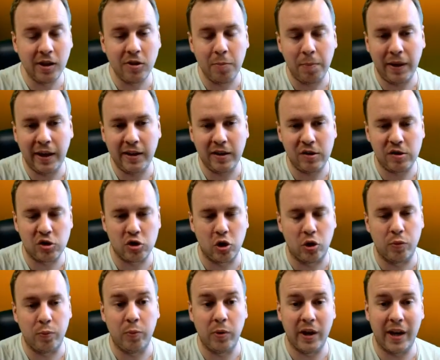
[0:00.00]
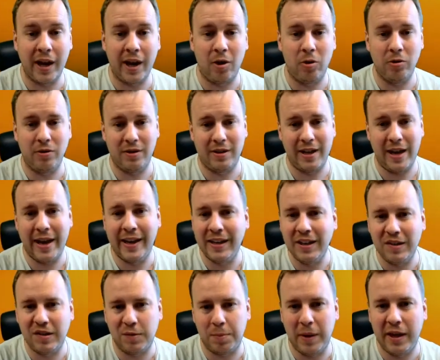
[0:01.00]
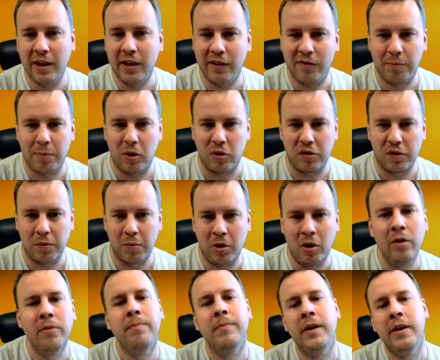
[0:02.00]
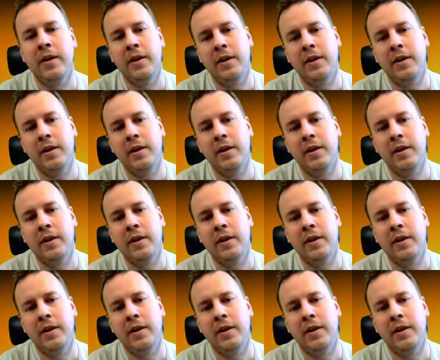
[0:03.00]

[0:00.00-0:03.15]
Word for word: to play this shot without any spin if possible.